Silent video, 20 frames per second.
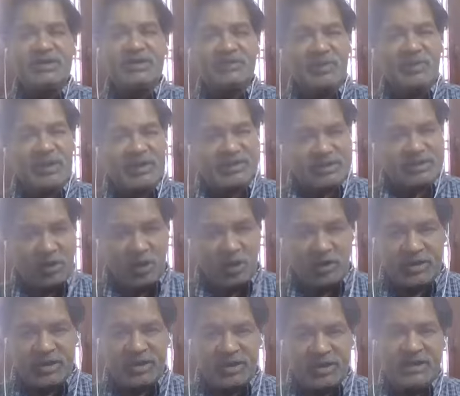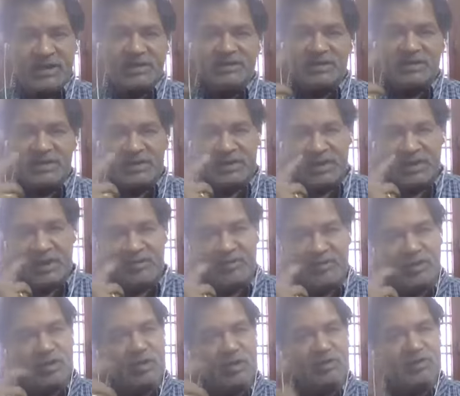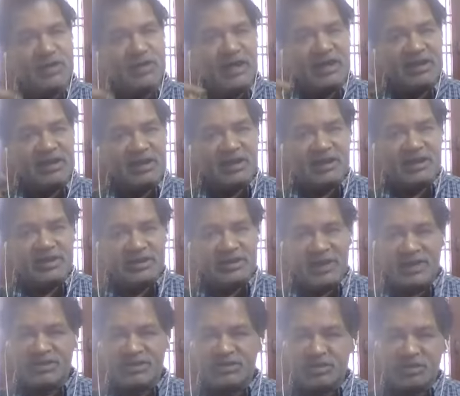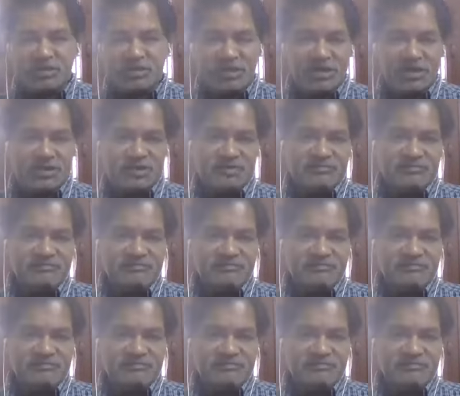as well as non-agricultural income and you have to calculate tax on that.